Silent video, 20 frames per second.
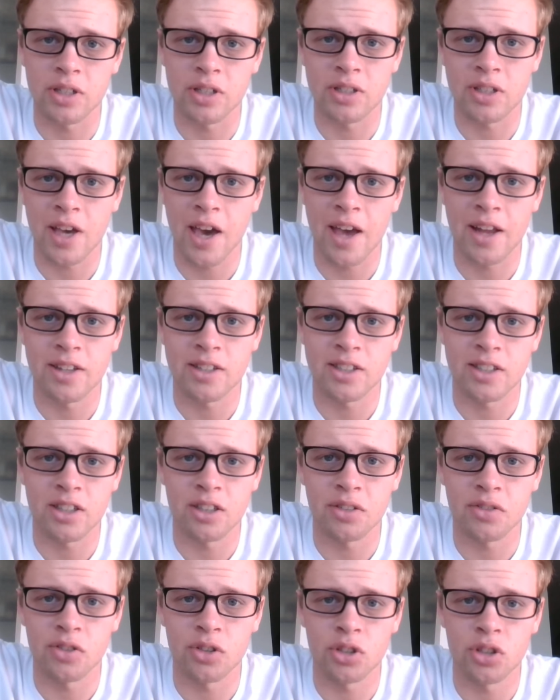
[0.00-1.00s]
since I hadn't seen
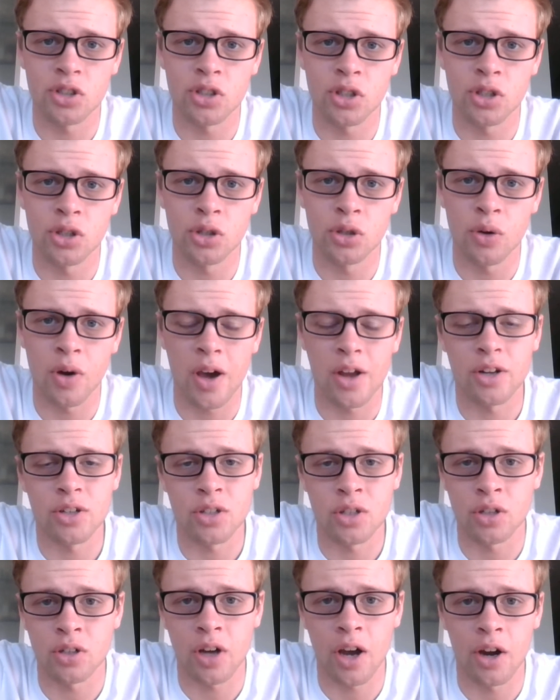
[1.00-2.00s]
the first two.
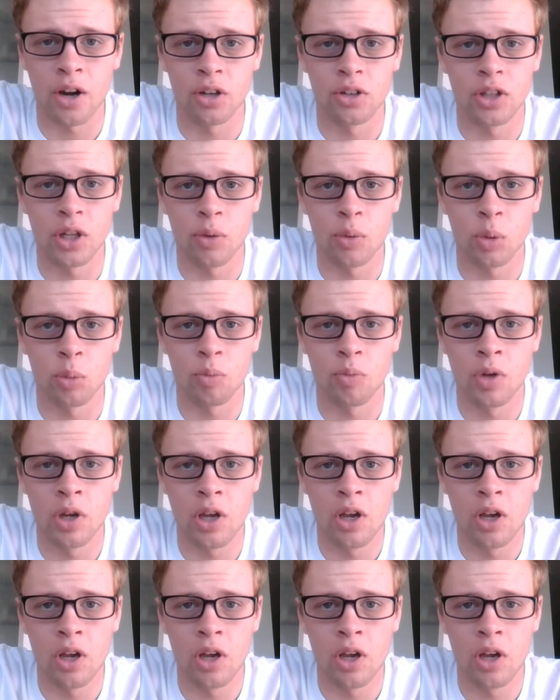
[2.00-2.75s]
I heard they were.